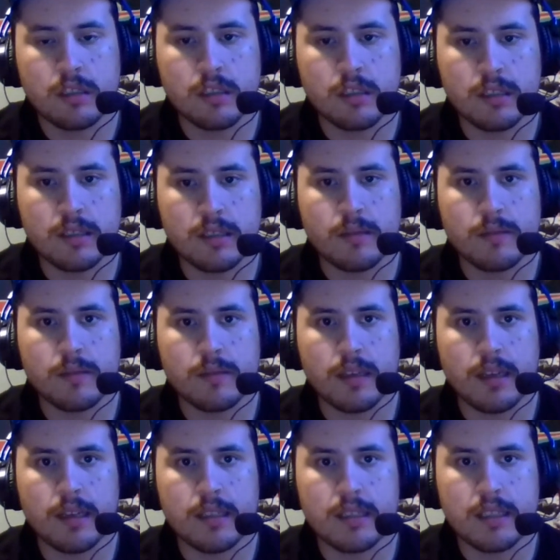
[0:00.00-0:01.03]

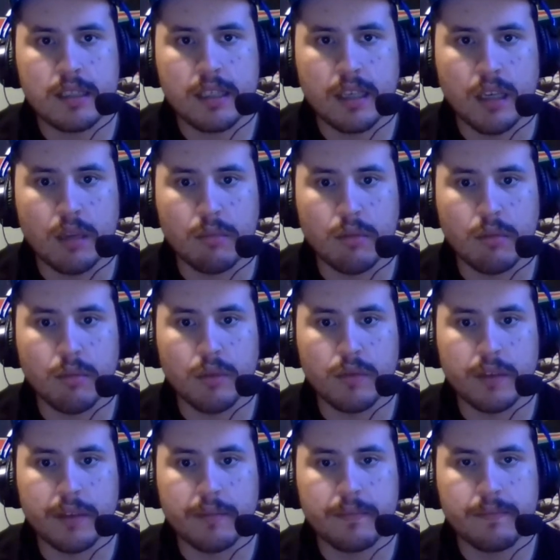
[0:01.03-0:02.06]
Just a terrible
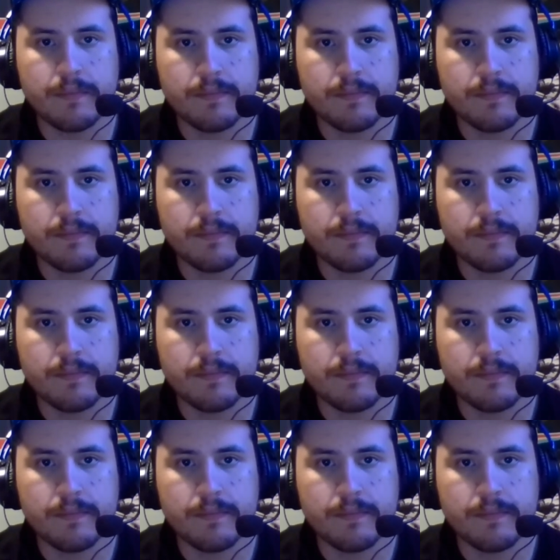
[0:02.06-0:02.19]
movie.